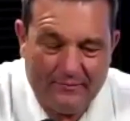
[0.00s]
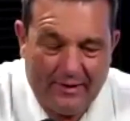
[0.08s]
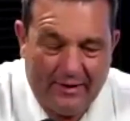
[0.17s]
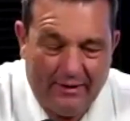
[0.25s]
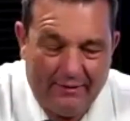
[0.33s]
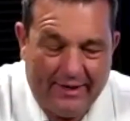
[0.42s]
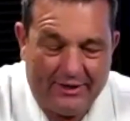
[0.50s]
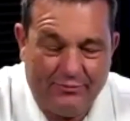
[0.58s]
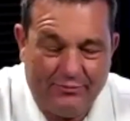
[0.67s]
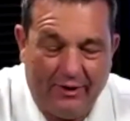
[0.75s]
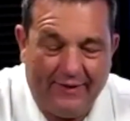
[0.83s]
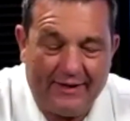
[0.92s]
Guess
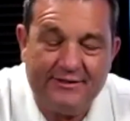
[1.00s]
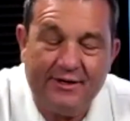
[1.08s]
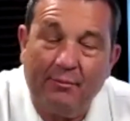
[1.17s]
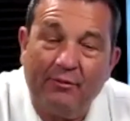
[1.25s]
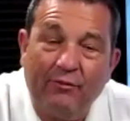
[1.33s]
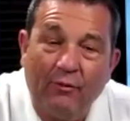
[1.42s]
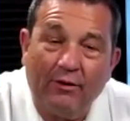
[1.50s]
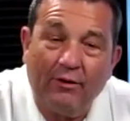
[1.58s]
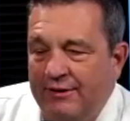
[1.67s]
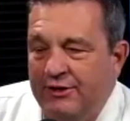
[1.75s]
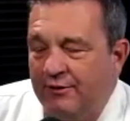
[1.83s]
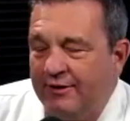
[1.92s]
what? That's number 4.
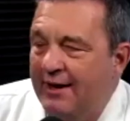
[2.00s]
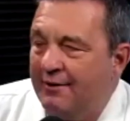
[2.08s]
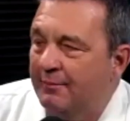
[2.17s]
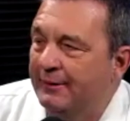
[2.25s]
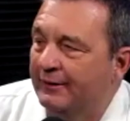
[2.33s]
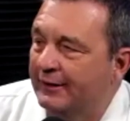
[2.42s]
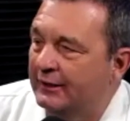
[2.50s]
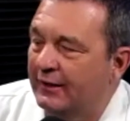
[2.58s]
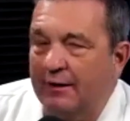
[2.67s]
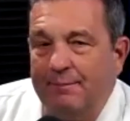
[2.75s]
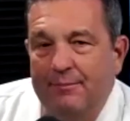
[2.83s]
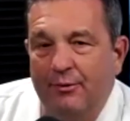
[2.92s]
accountability, a lot of
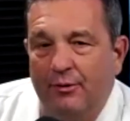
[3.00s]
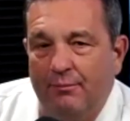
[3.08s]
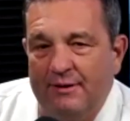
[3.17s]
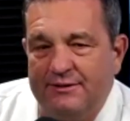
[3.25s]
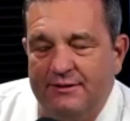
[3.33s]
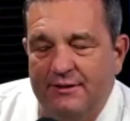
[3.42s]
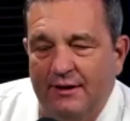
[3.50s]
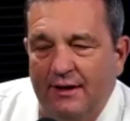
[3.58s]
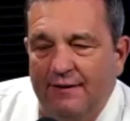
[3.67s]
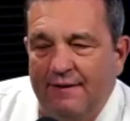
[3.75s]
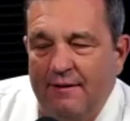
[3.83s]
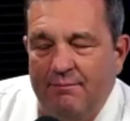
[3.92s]
people
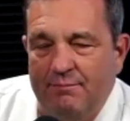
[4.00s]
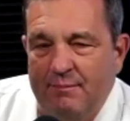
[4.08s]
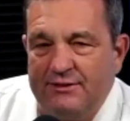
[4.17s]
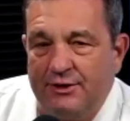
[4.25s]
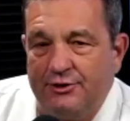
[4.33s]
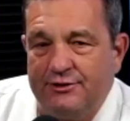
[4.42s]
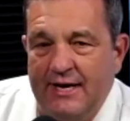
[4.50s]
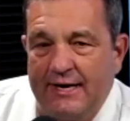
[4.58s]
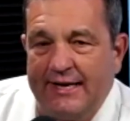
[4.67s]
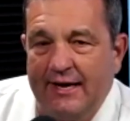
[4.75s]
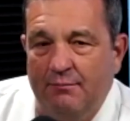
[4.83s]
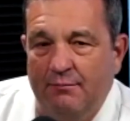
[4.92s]
they misunderstand
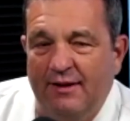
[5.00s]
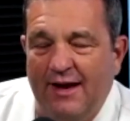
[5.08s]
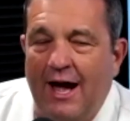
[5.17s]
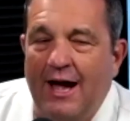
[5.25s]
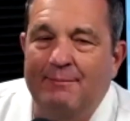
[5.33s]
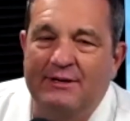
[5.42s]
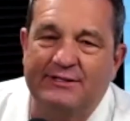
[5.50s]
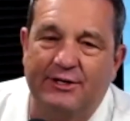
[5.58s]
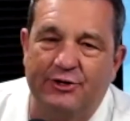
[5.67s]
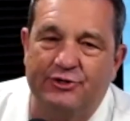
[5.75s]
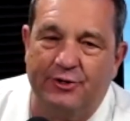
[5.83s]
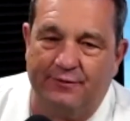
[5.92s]
accountability. I
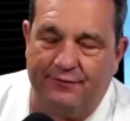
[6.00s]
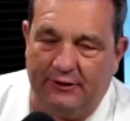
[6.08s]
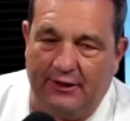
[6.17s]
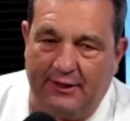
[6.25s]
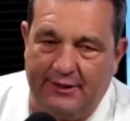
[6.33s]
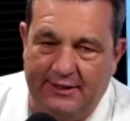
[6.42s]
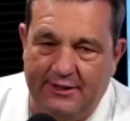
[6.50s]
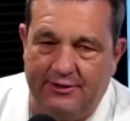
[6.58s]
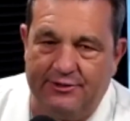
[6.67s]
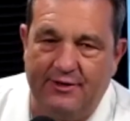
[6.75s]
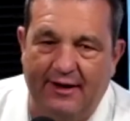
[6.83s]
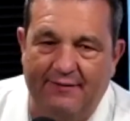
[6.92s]
misunderstood it for a lot of years. Now
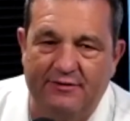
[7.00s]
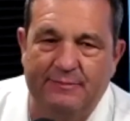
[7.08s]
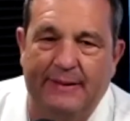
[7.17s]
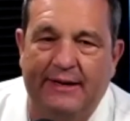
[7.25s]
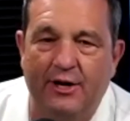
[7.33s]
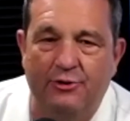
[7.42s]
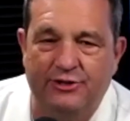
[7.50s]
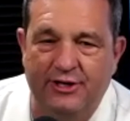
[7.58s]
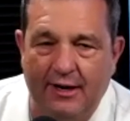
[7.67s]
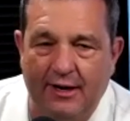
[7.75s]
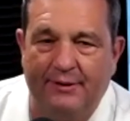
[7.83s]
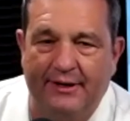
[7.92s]
I have this big coaching
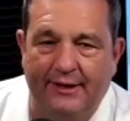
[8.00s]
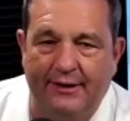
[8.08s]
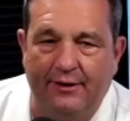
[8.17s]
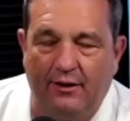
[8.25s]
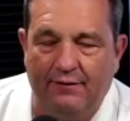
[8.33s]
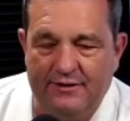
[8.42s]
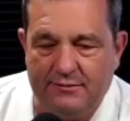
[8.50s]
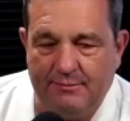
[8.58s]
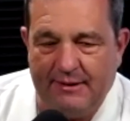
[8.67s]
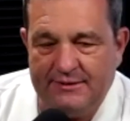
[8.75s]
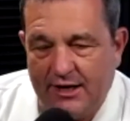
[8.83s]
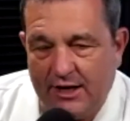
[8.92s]
company and all of these
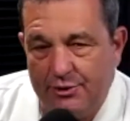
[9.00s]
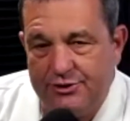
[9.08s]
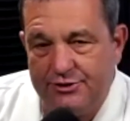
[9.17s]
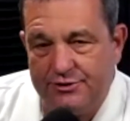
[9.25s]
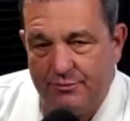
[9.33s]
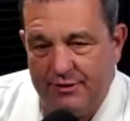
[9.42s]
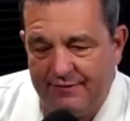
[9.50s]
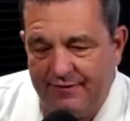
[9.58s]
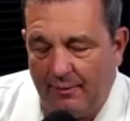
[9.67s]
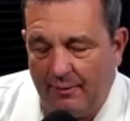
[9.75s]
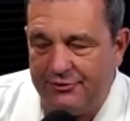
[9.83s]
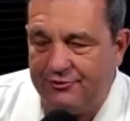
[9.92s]
amazing coaches that we develop
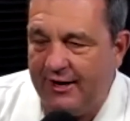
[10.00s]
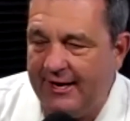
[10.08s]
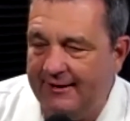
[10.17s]
and train,